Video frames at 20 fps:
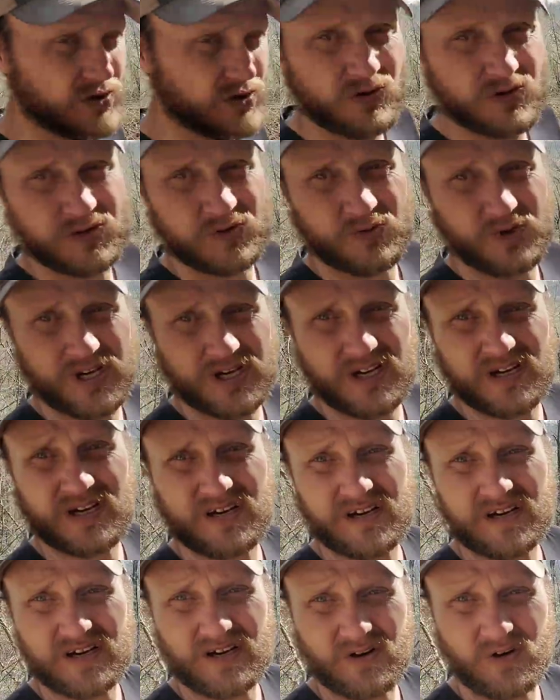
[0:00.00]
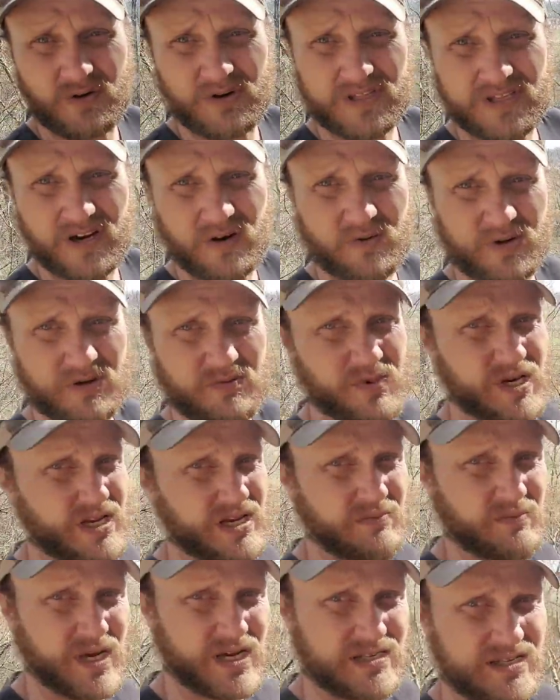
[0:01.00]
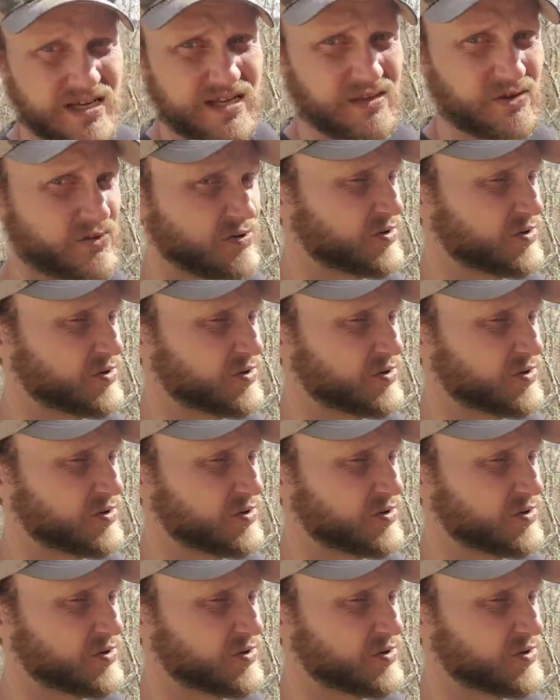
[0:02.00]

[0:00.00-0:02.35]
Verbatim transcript: do is we go in there with a the mini, make that